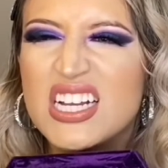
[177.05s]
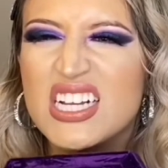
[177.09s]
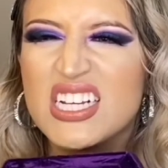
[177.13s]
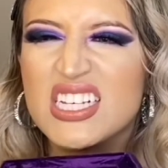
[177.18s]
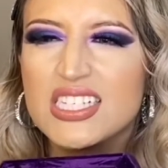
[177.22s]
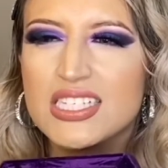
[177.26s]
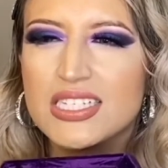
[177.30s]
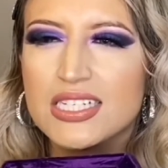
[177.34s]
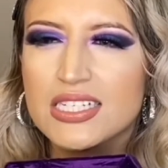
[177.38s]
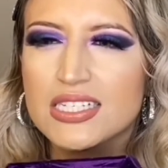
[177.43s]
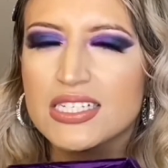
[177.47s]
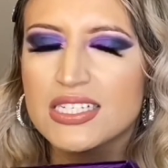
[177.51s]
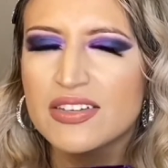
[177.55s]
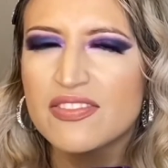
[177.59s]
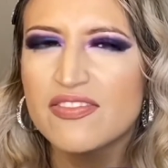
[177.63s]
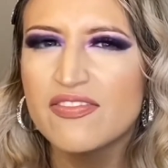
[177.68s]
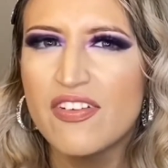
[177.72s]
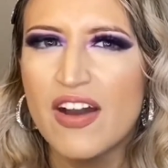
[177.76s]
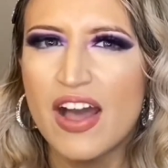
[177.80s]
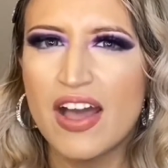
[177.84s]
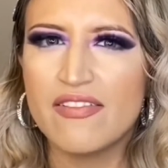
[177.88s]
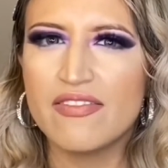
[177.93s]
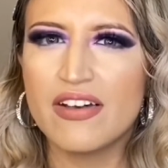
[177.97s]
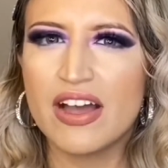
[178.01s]

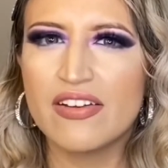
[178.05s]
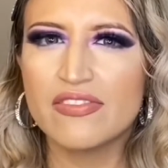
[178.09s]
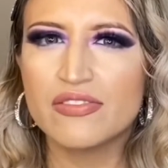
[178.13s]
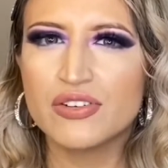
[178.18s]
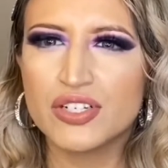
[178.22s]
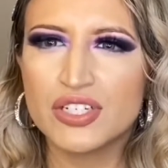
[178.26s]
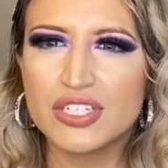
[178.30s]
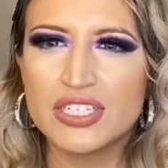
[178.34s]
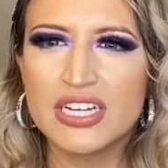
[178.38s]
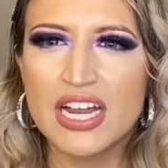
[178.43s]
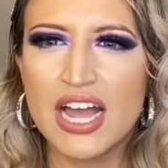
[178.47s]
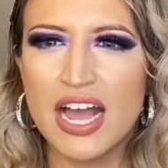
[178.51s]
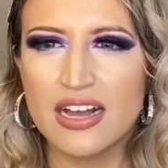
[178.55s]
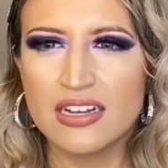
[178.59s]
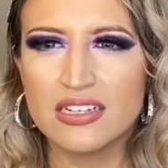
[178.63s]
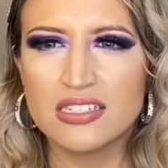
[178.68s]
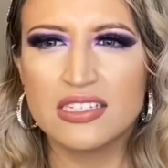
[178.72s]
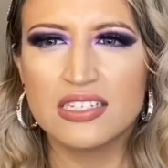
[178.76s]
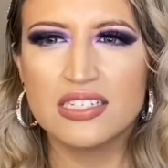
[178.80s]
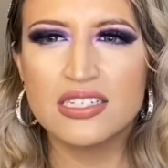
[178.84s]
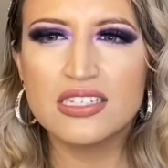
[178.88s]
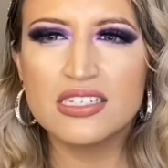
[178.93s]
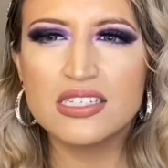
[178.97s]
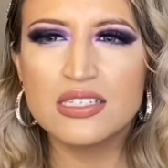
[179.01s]
65 after
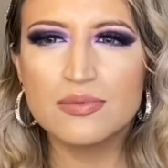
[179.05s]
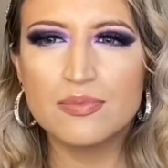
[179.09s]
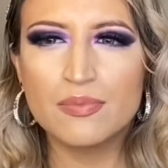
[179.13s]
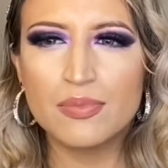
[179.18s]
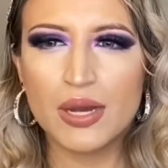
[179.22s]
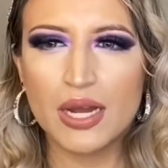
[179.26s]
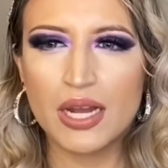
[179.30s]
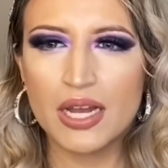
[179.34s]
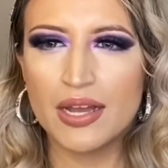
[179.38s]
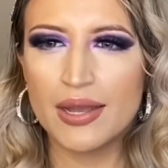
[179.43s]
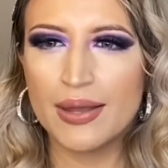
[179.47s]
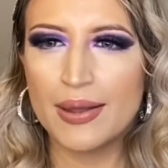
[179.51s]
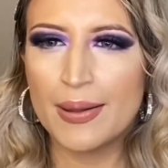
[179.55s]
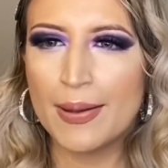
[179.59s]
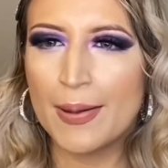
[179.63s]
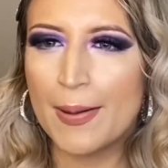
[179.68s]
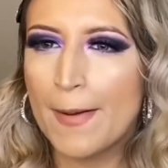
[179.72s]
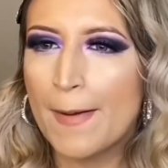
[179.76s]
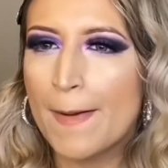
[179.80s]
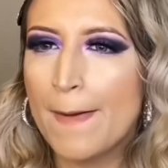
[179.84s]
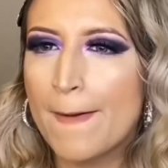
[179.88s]
taxes, but